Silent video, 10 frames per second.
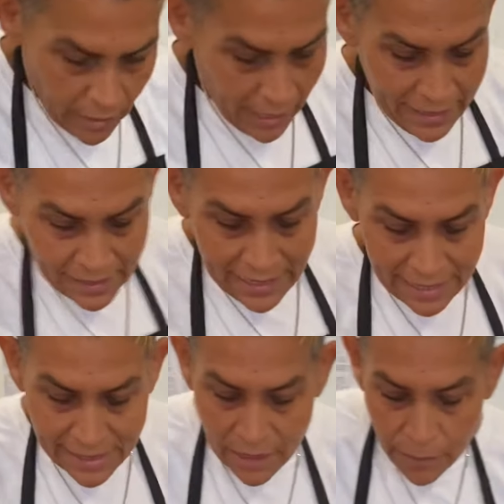And it's that
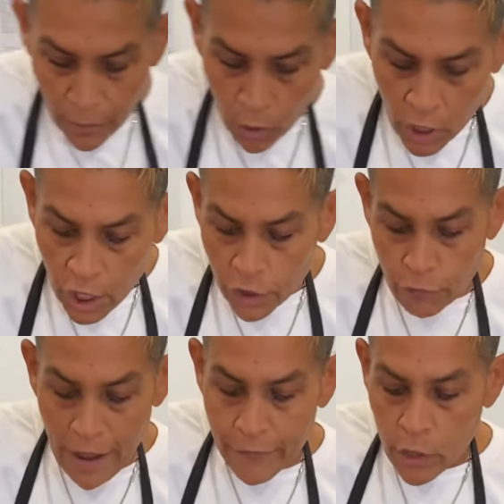simple. The
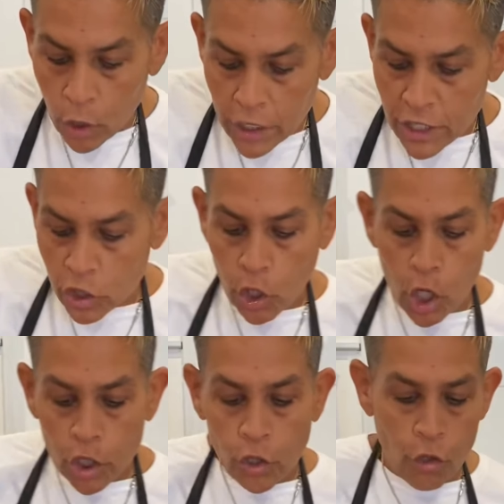ravioli is
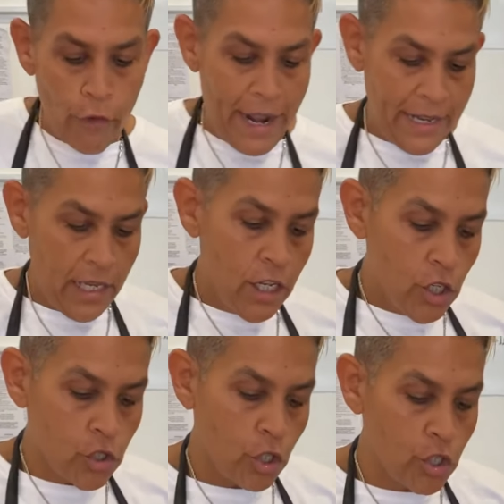cooked already,
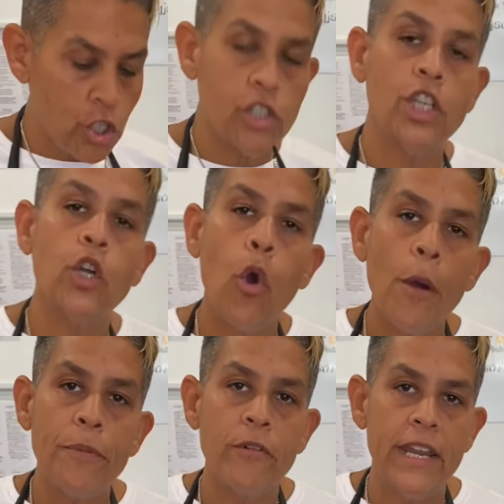so you're just
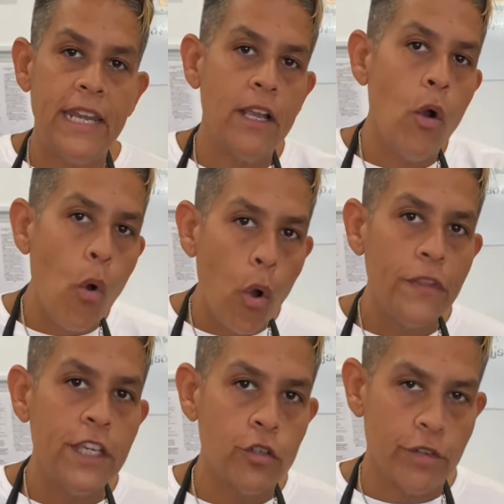incorporating all the
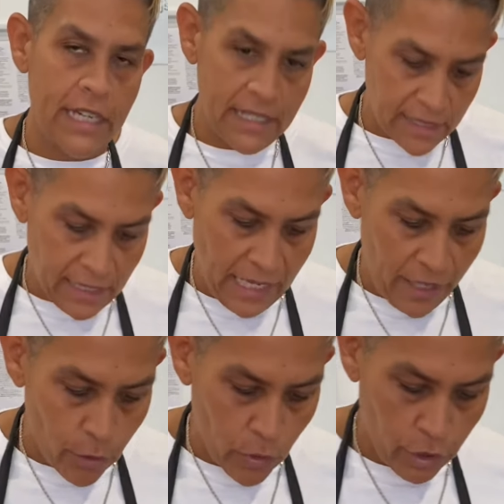ingredients
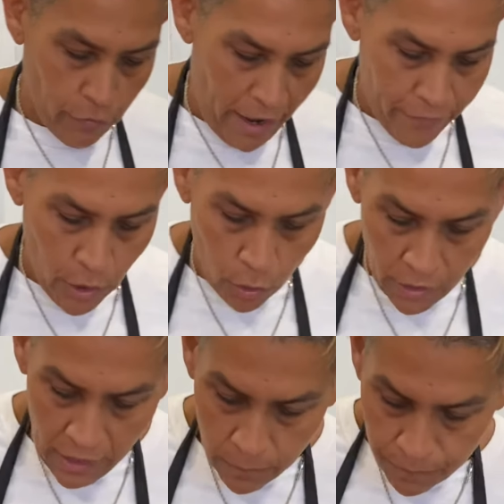together with the ravioli.